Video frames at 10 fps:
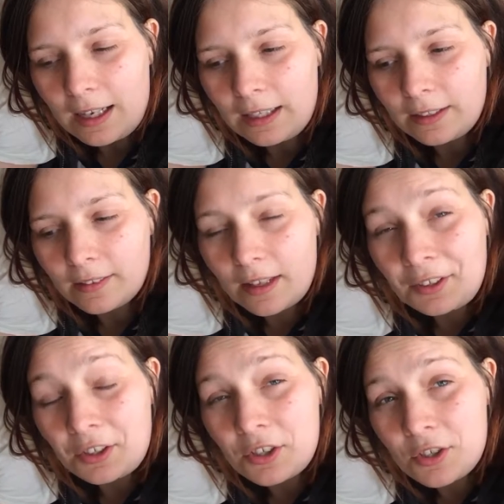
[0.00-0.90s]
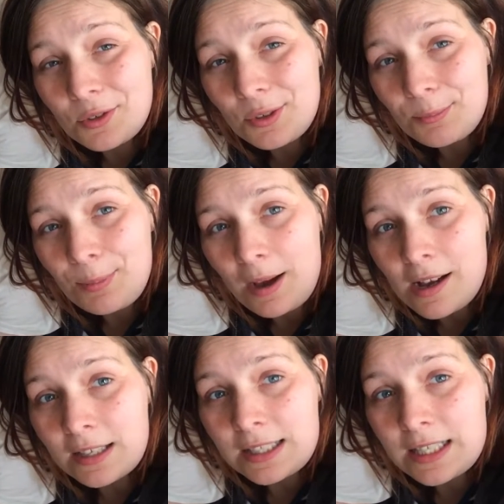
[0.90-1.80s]
And then I'm gonna do some
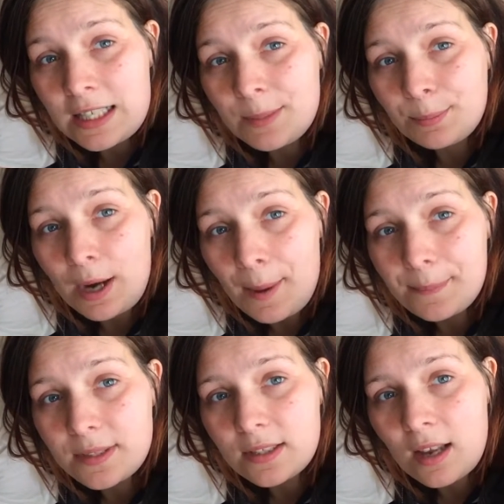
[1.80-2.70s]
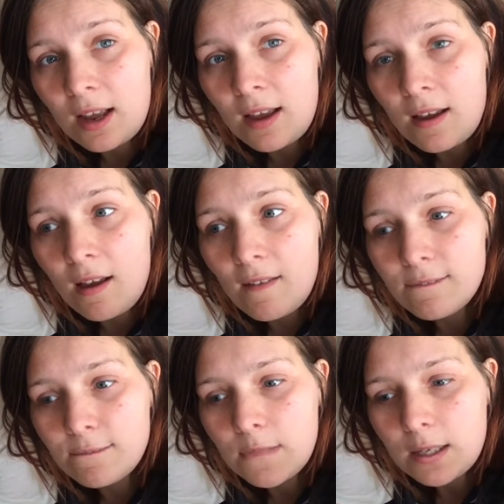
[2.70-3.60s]
party prep stuff.